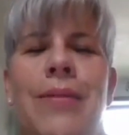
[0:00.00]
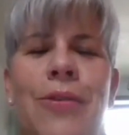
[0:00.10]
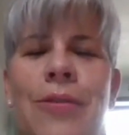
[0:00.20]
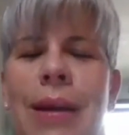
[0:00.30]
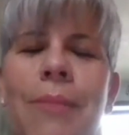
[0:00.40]
and
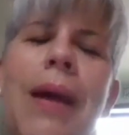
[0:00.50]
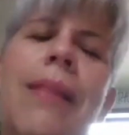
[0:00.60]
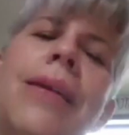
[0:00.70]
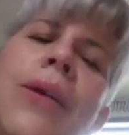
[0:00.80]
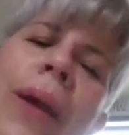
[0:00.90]
they're just like,
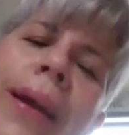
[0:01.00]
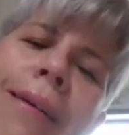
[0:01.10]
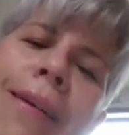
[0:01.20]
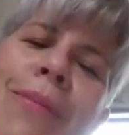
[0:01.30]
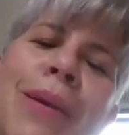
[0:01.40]
Melanie waited
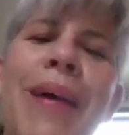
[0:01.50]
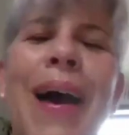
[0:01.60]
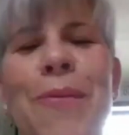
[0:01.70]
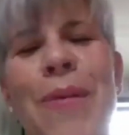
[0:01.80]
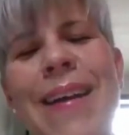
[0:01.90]
on me
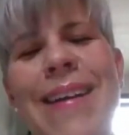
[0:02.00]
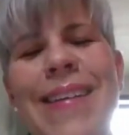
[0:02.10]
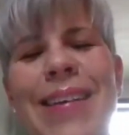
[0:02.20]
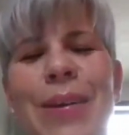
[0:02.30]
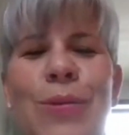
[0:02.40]
back when,
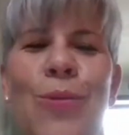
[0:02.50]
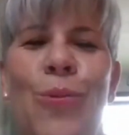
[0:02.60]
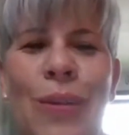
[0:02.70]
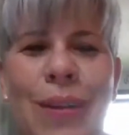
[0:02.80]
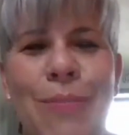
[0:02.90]
and it was a
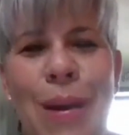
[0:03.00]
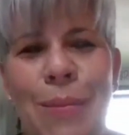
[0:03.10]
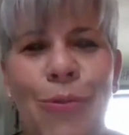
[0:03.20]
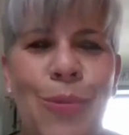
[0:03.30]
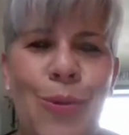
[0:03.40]
really
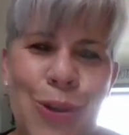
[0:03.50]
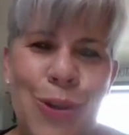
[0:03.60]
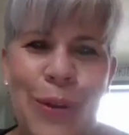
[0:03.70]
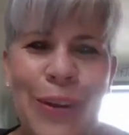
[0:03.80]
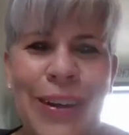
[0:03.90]
memorable
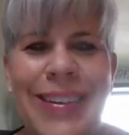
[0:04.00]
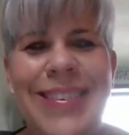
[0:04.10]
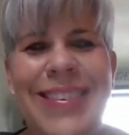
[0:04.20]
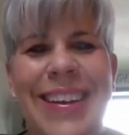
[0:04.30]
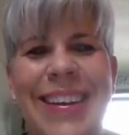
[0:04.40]

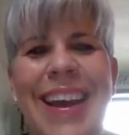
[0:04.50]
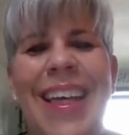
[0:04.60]
experience, and